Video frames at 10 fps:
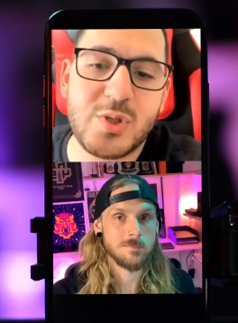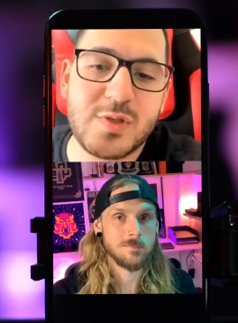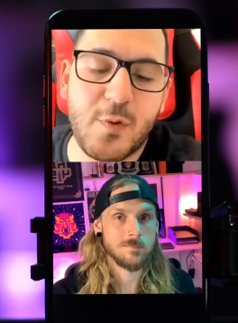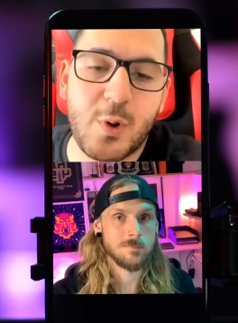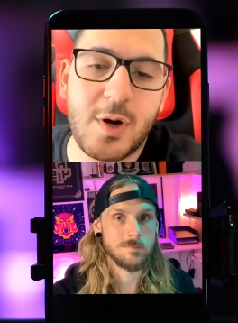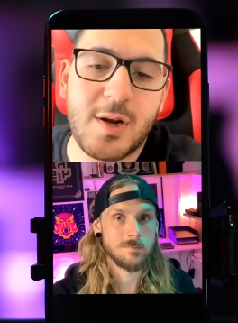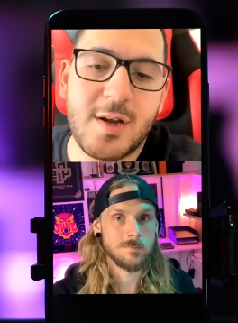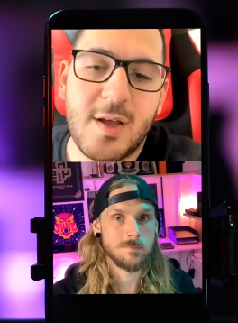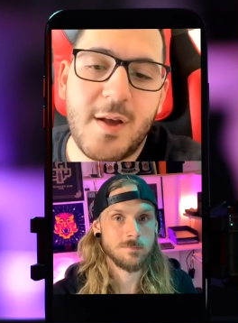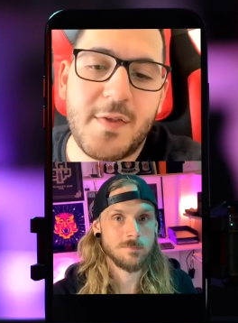Speaker 1: for,
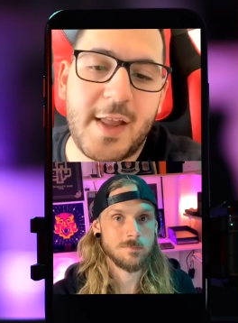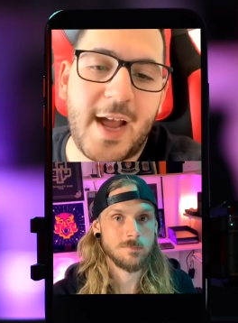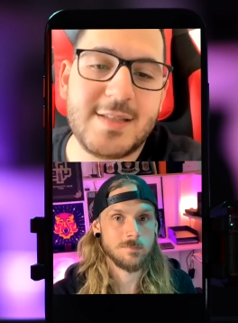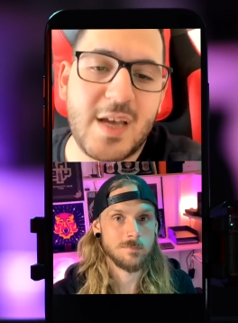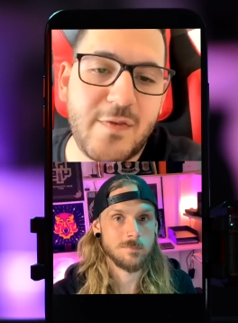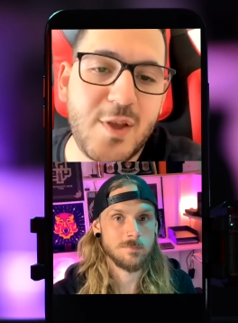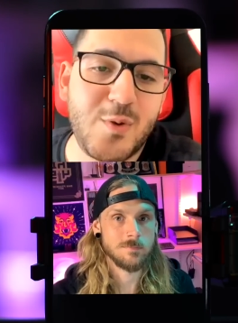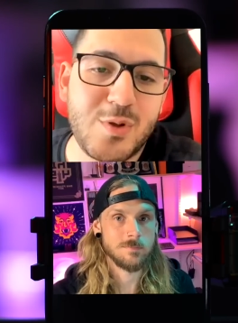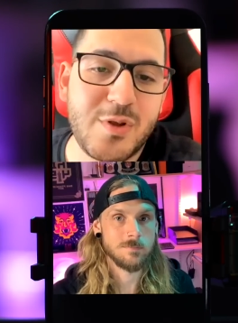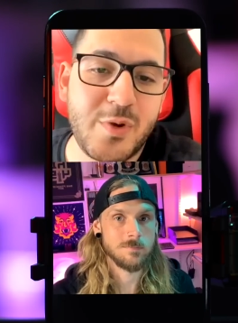then I definitely
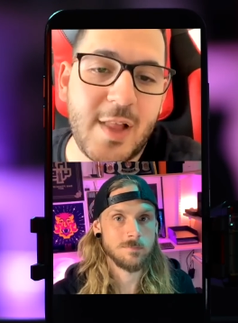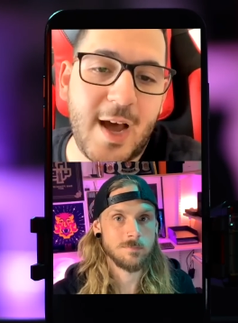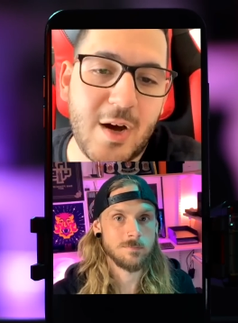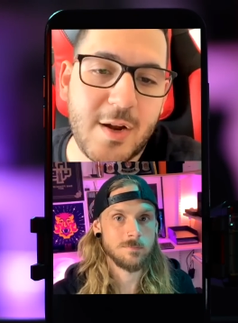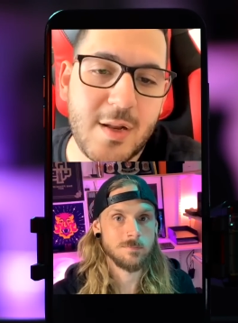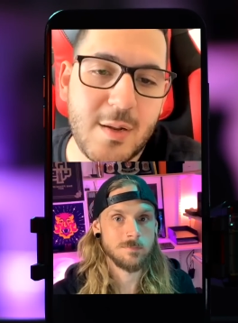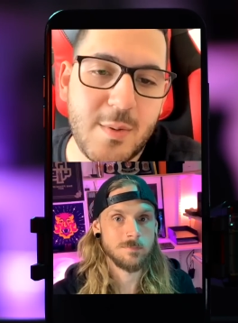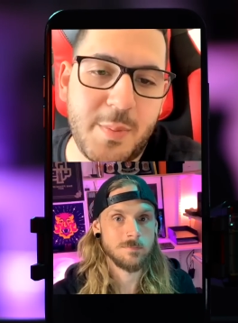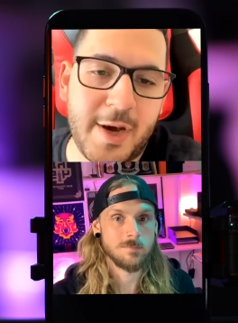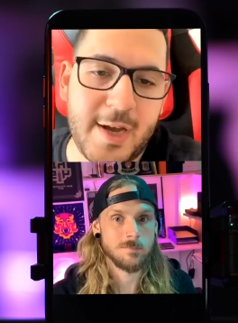would rely on it.
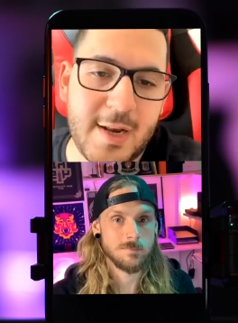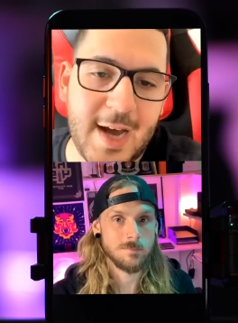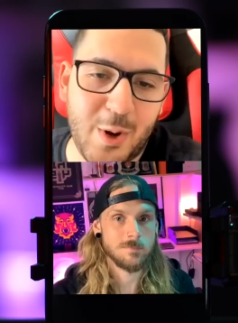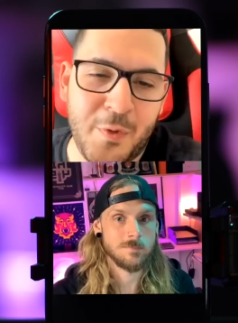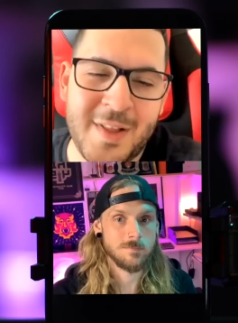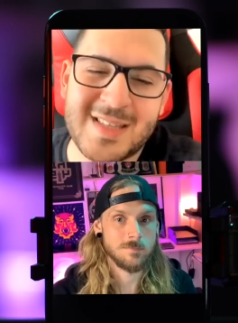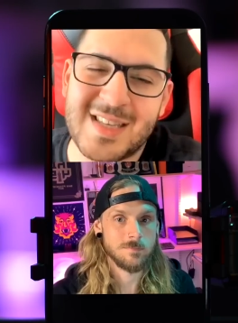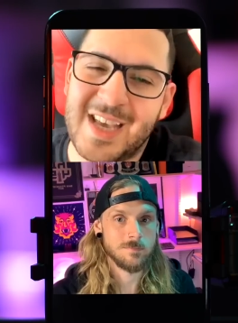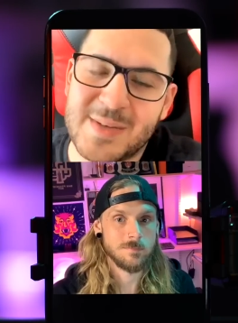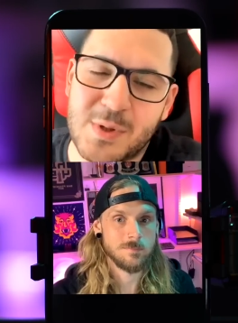But I don't think that's the
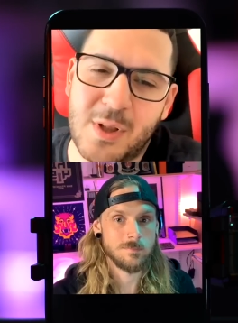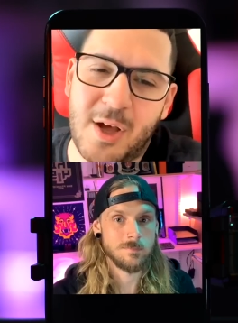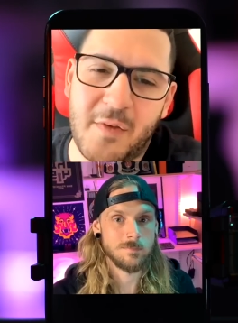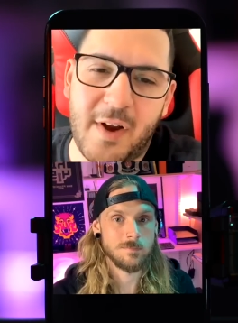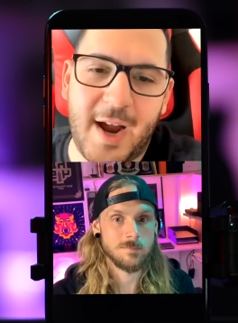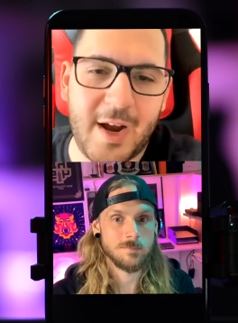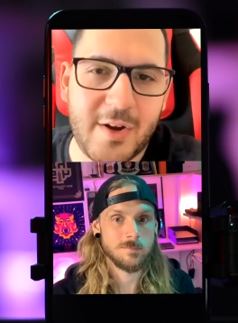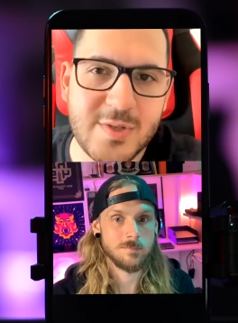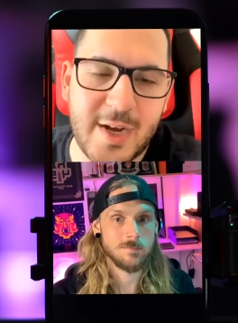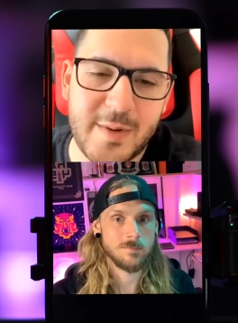case with a lot of our
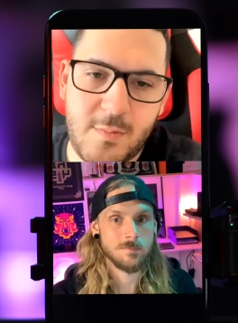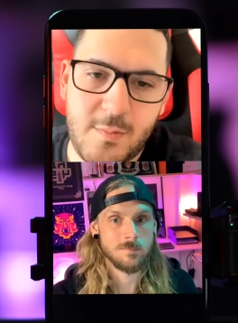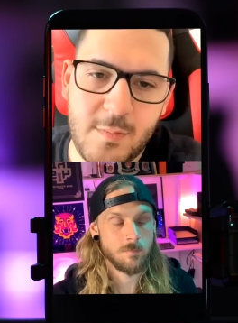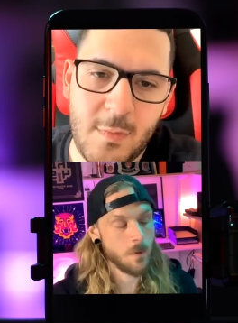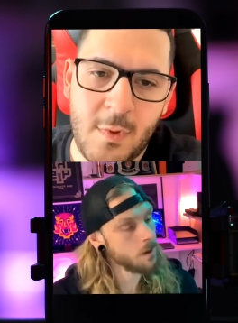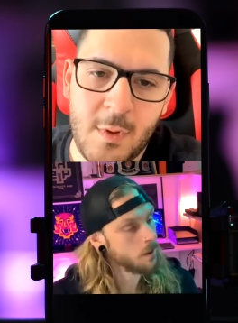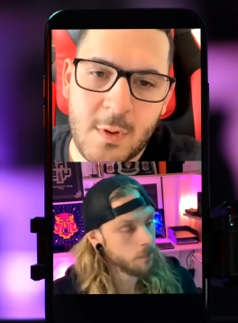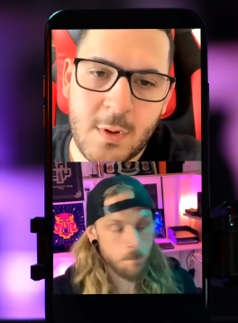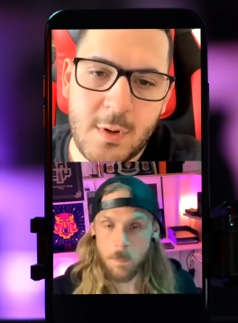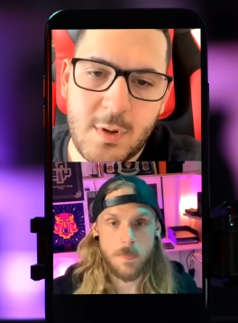hackers, right?
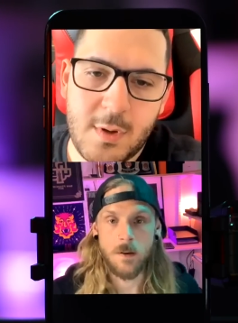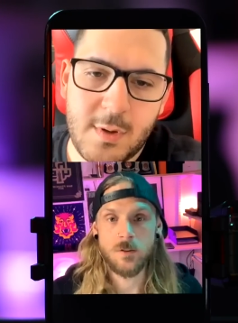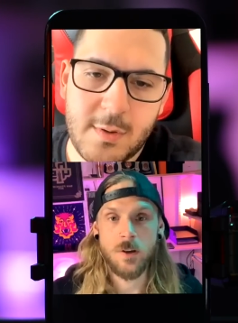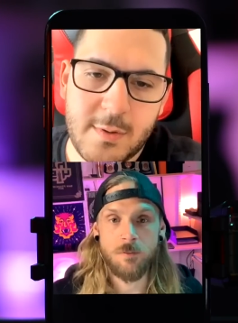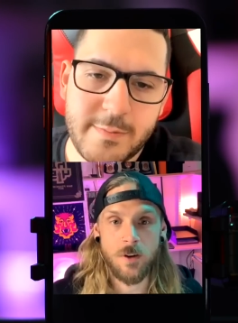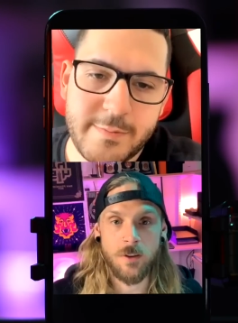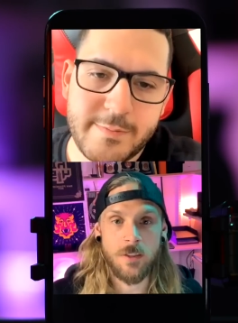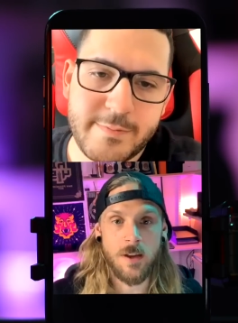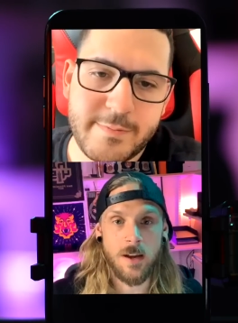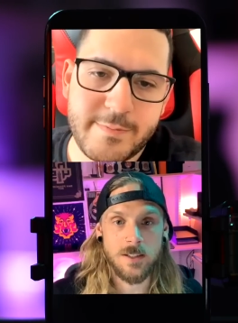
Speaker 2: There's different
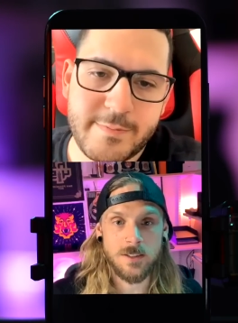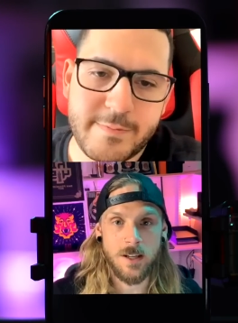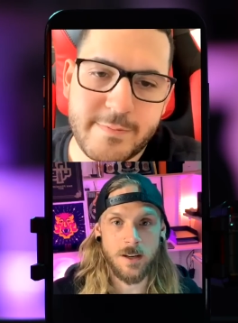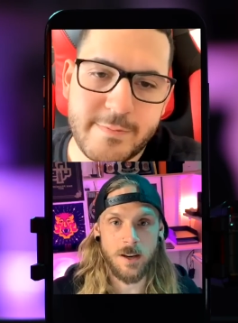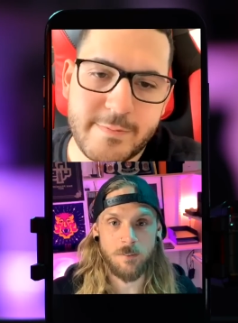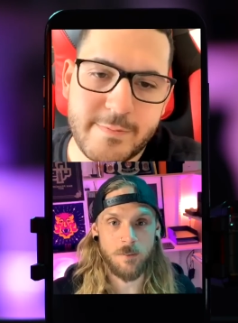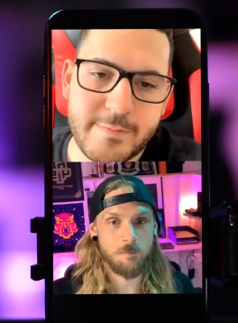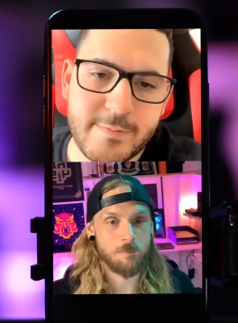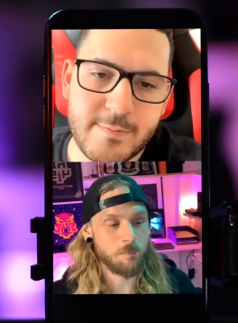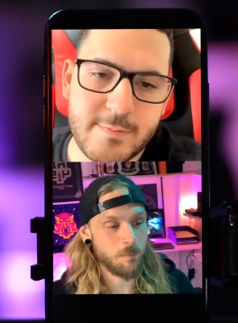things, and if,
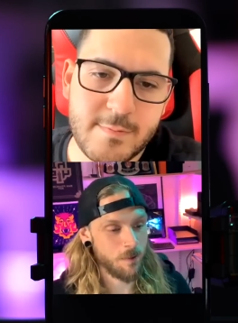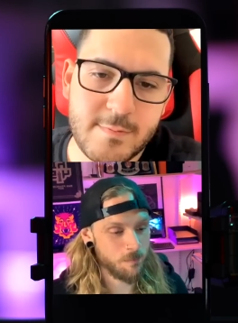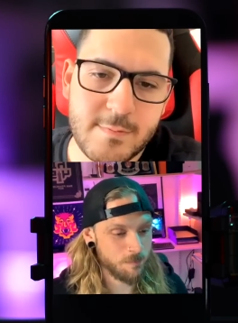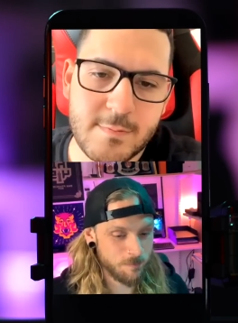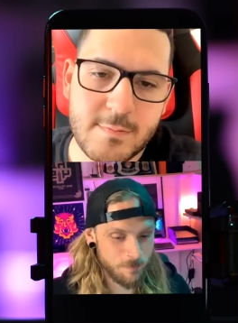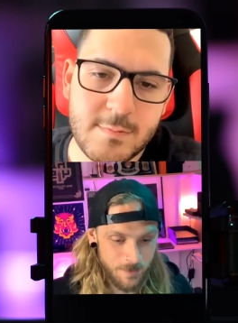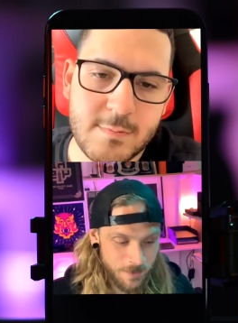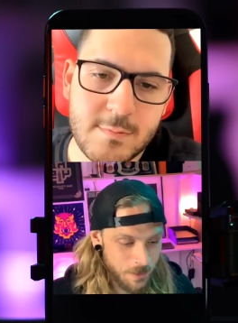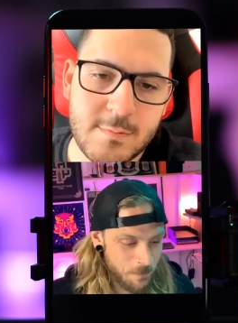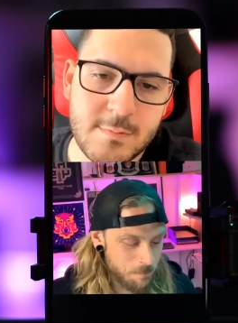if
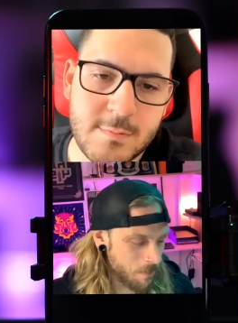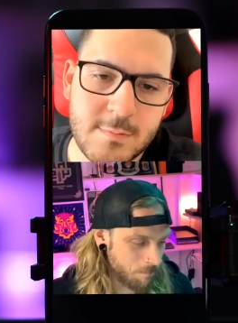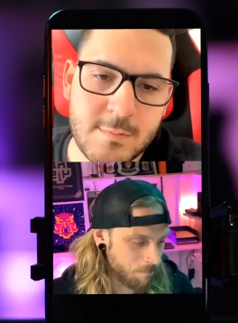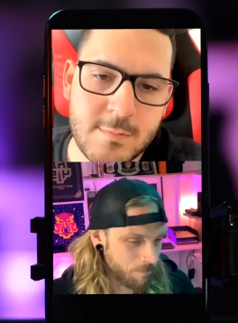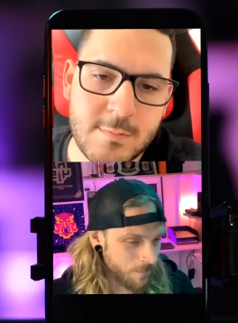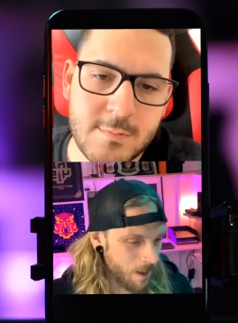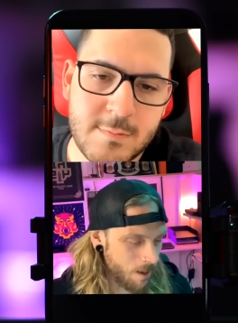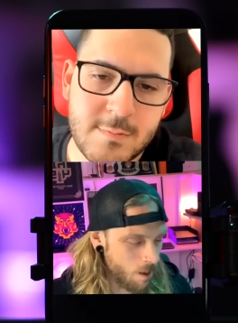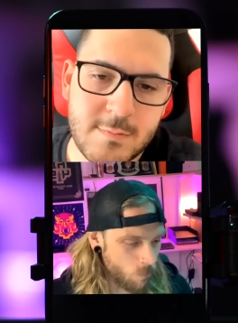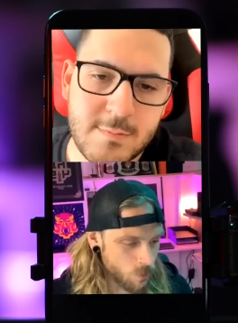
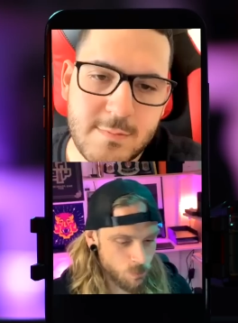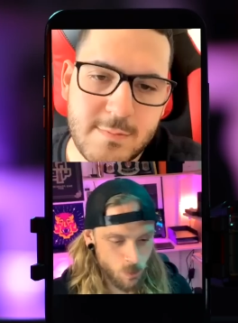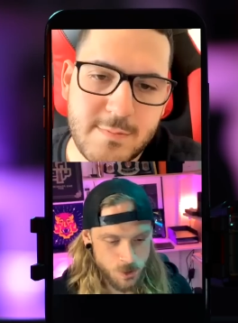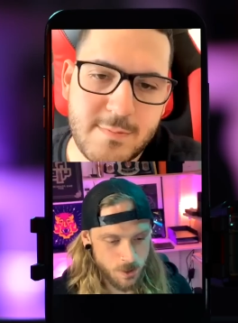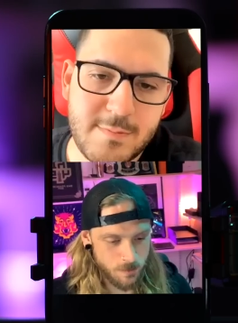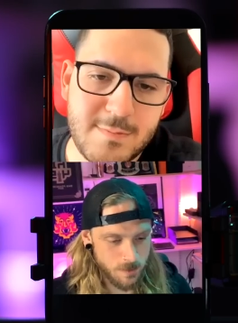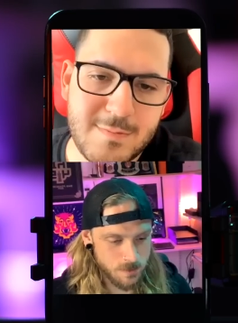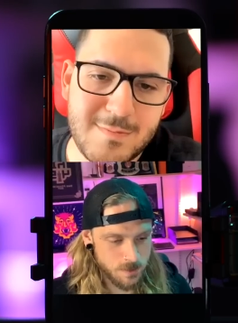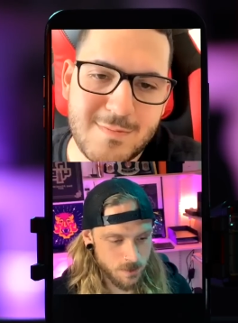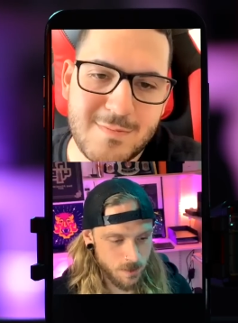I was watching
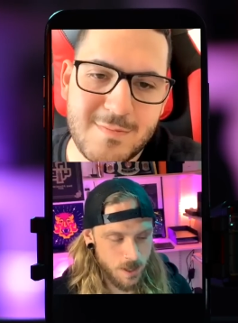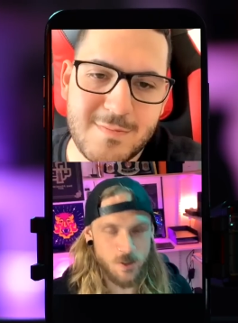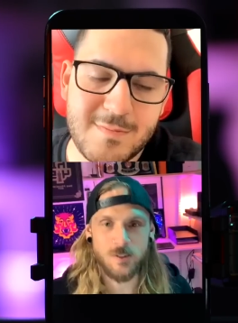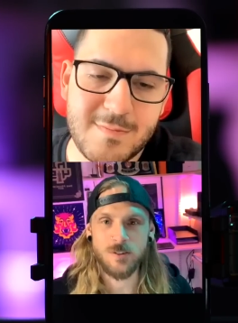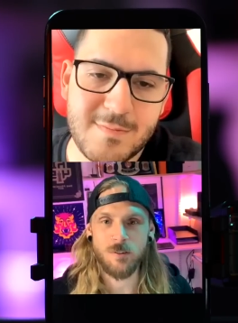this uh, Agents of